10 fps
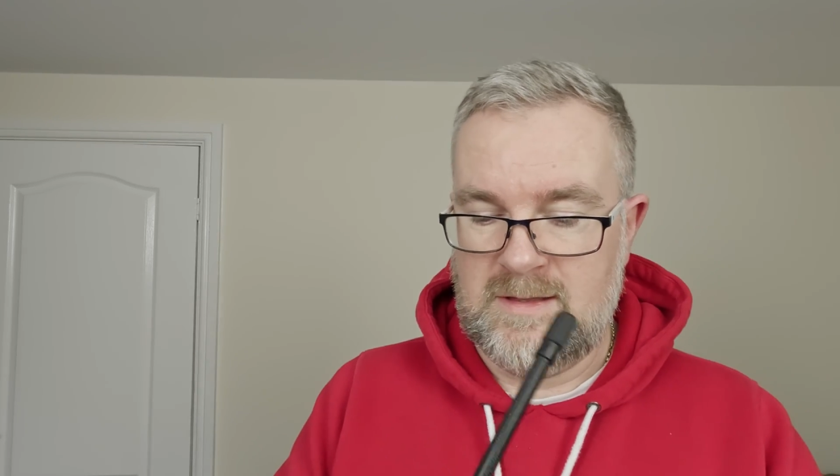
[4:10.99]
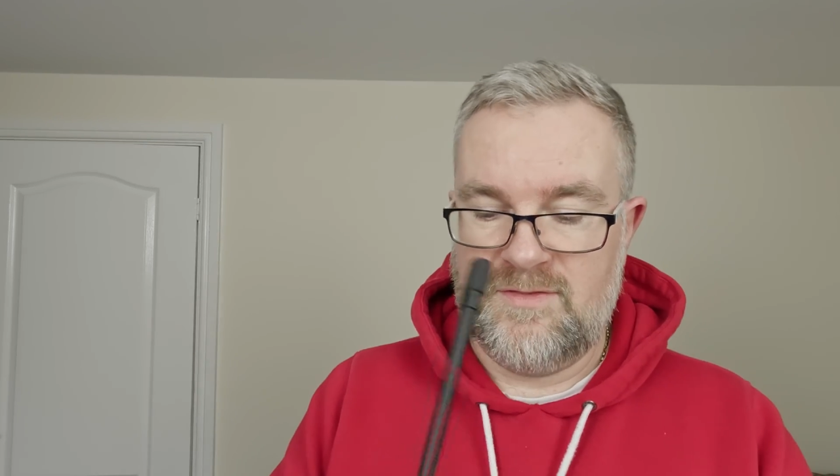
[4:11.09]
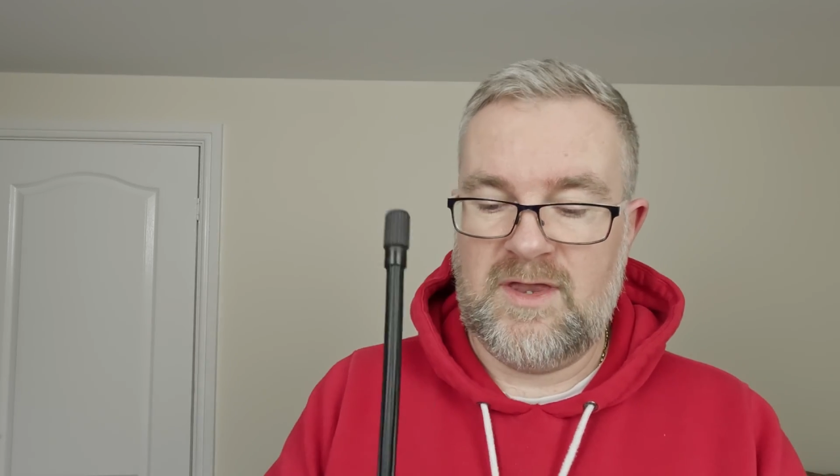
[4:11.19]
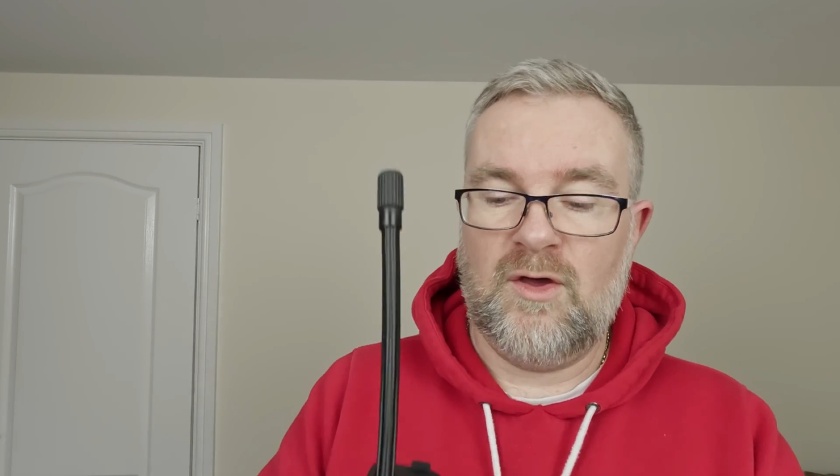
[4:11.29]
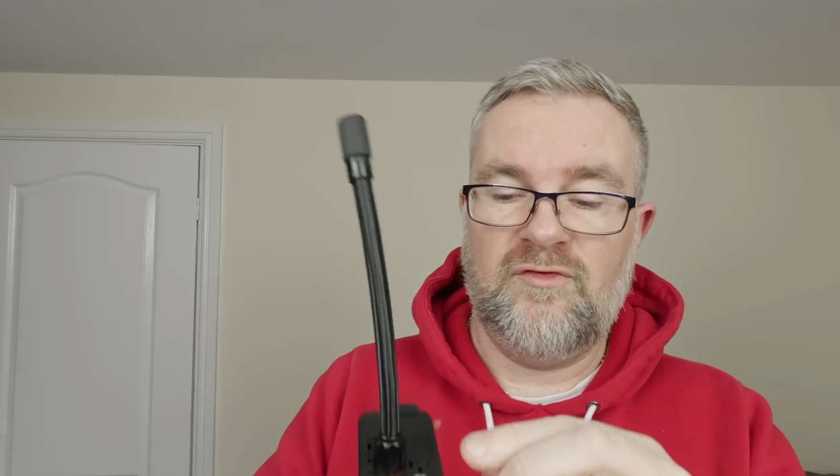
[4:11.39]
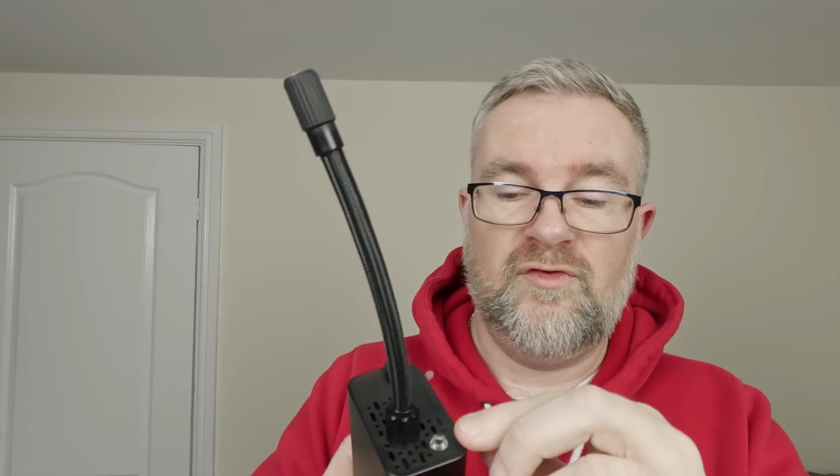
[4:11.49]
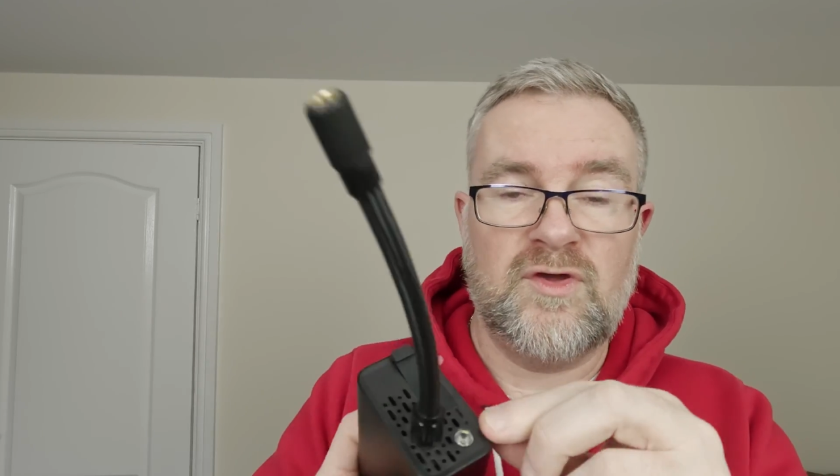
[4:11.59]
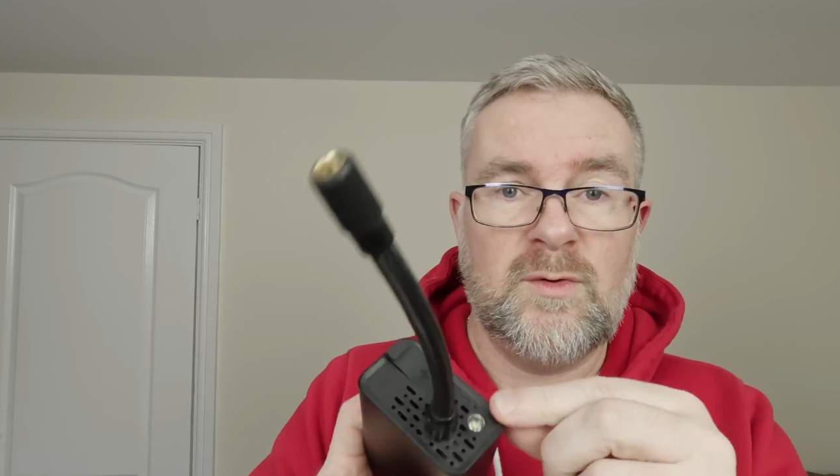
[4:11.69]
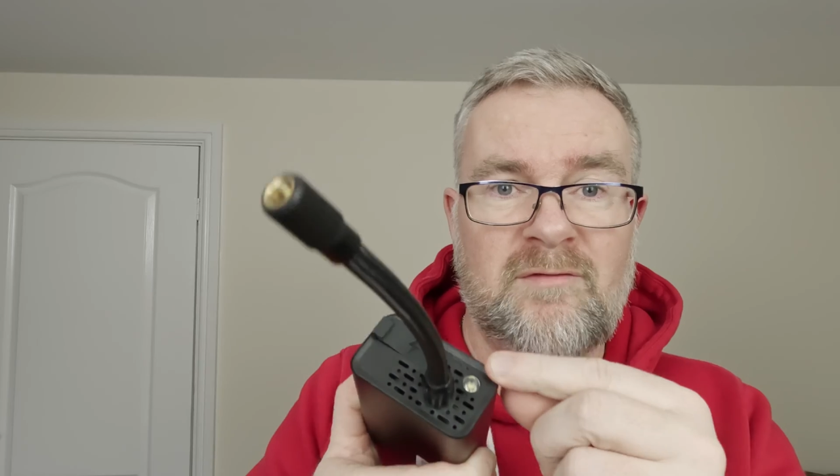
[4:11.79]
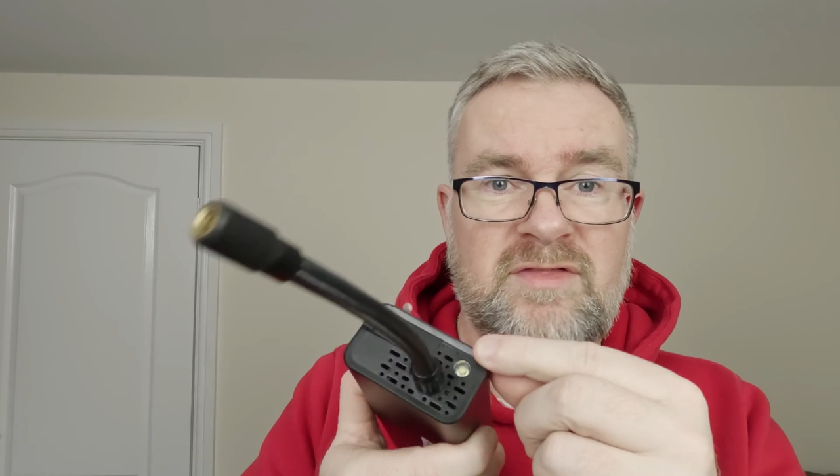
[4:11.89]
And then also
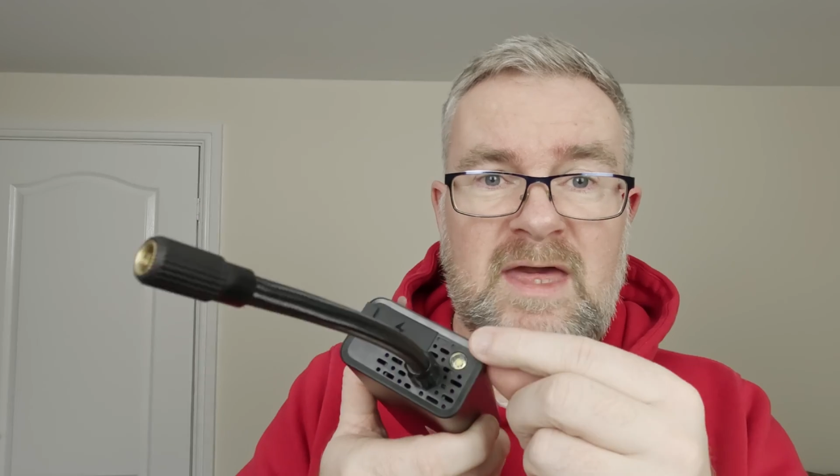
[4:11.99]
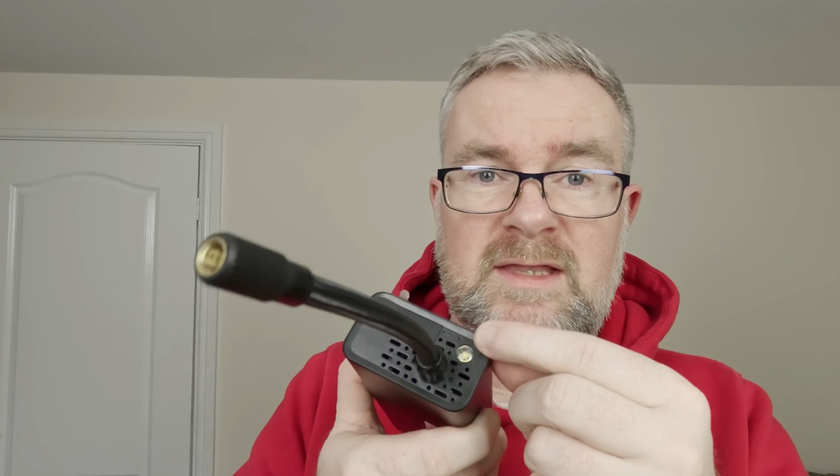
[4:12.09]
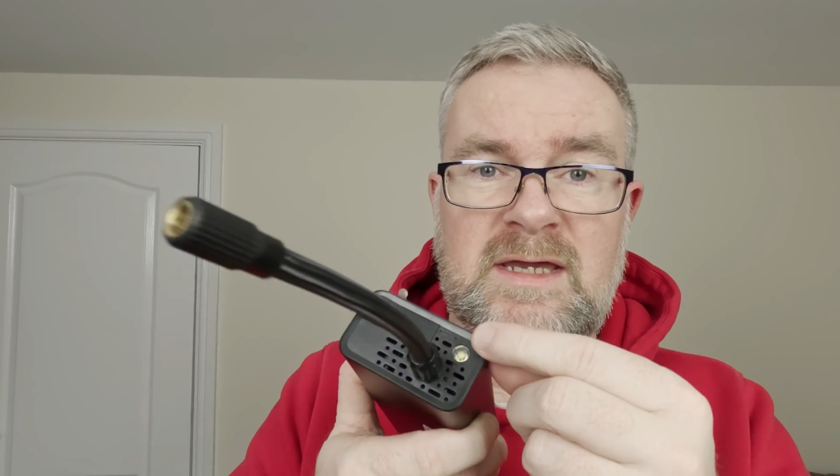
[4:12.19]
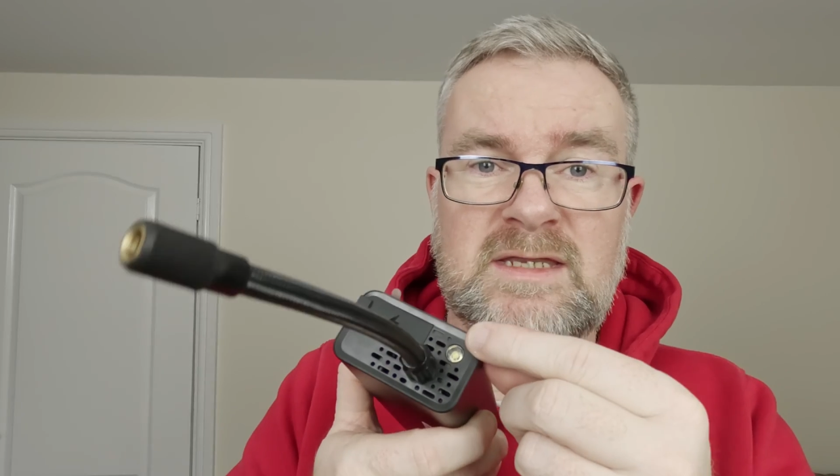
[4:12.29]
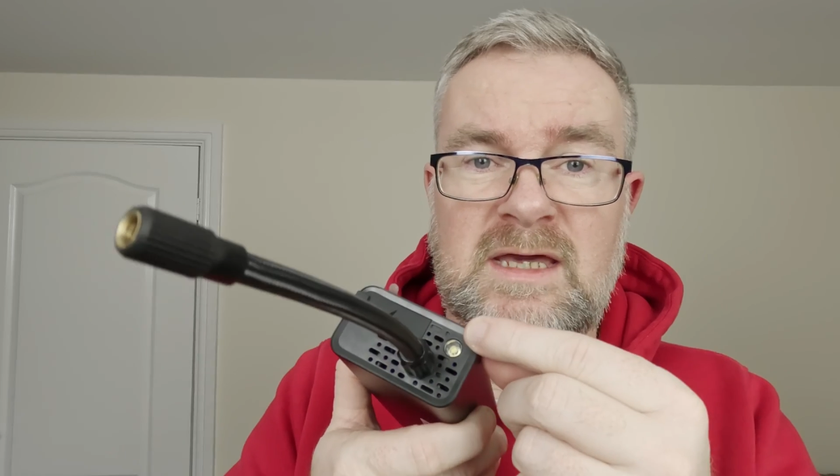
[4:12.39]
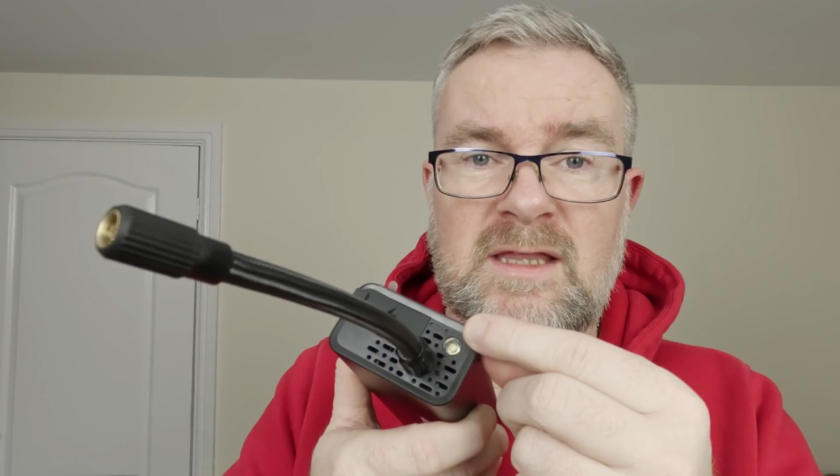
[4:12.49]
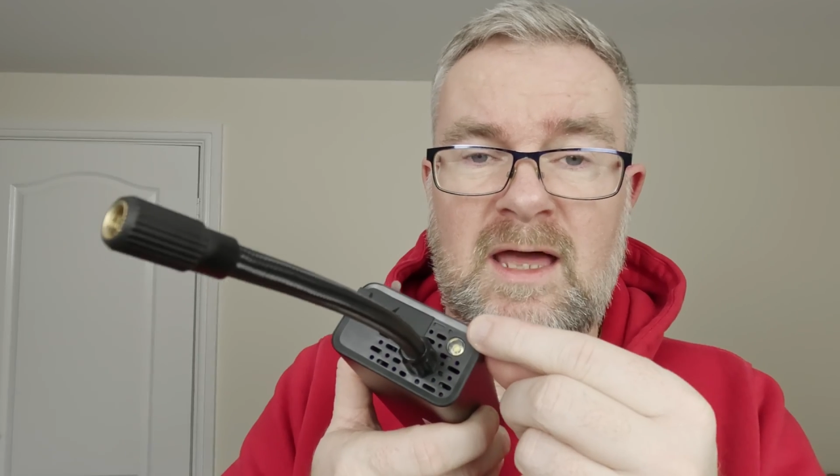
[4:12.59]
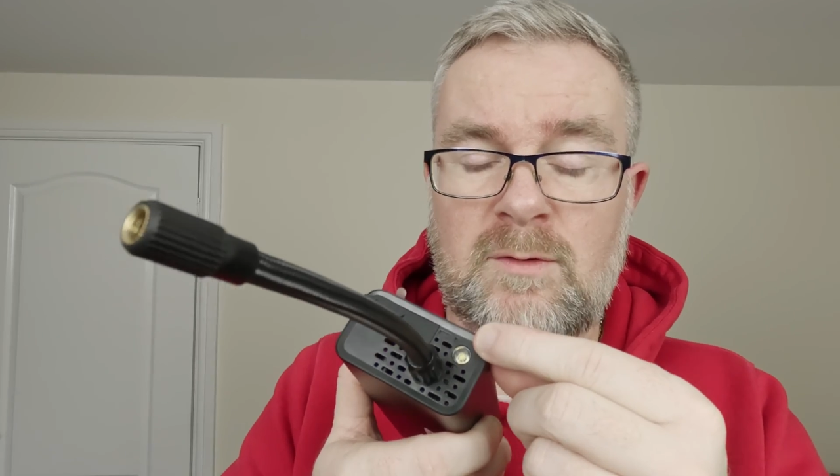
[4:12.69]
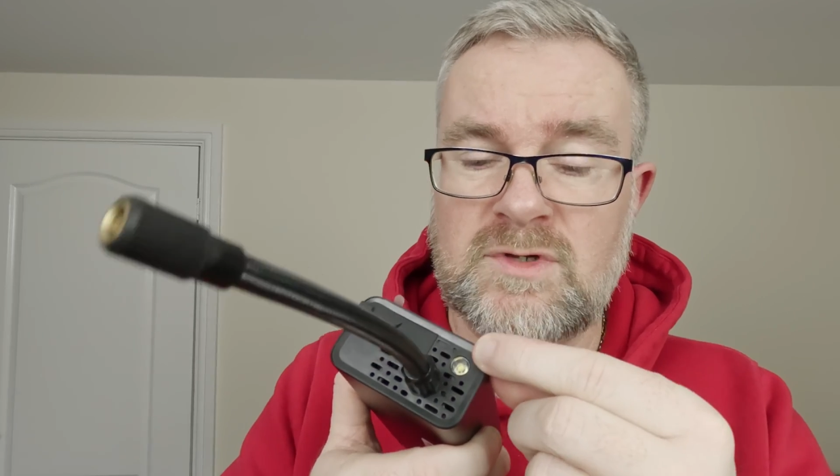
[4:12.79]
you have the LED light,